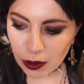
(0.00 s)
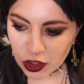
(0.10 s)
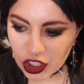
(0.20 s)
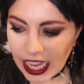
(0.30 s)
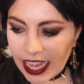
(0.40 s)

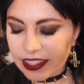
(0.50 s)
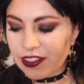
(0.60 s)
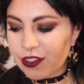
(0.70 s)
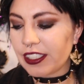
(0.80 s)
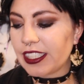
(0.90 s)
She has
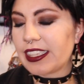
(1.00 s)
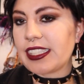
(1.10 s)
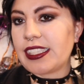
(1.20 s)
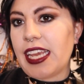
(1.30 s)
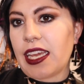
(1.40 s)
of course like
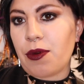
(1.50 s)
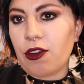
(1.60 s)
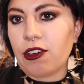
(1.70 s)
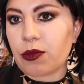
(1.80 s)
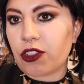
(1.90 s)
the snake
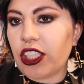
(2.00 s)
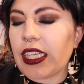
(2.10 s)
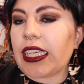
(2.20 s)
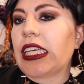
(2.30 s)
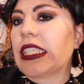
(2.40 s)
pose where she's
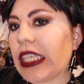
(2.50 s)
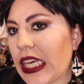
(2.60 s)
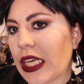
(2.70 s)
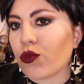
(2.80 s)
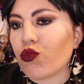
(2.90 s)
like kissing
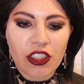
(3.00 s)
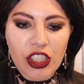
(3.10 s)
it.